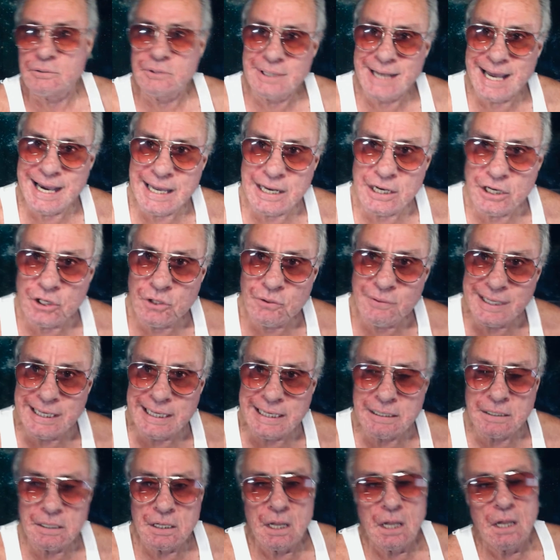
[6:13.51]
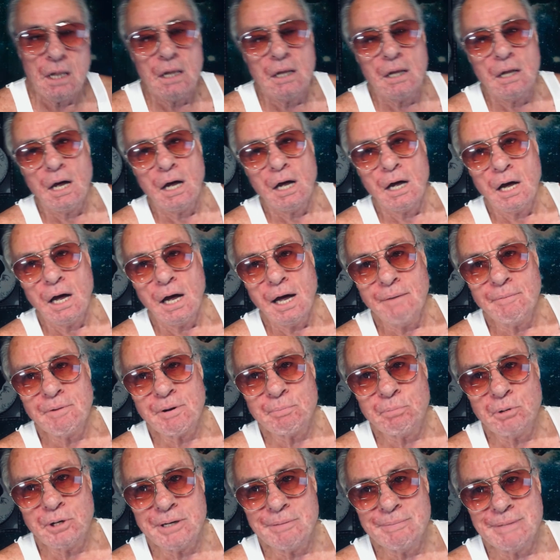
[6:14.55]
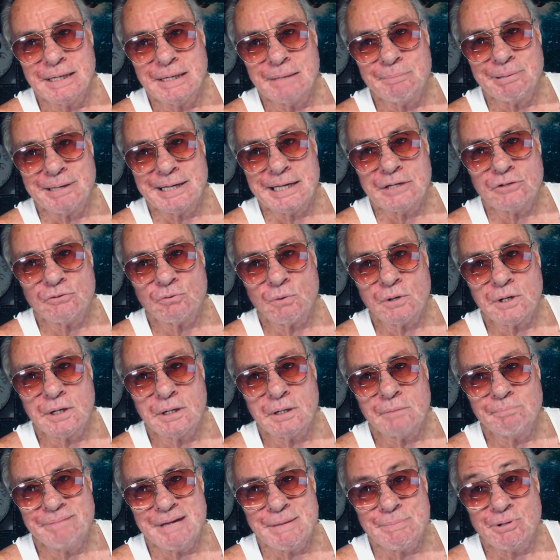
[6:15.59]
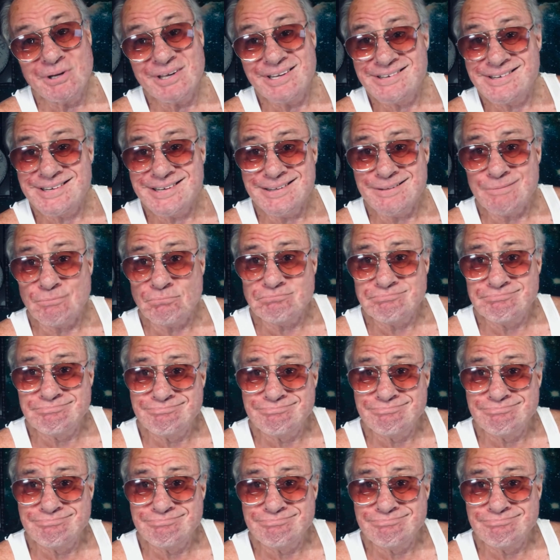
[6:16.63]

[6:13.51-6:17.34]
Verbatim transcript: Not gonna do that. I'm gonna put them in a place where people can see them.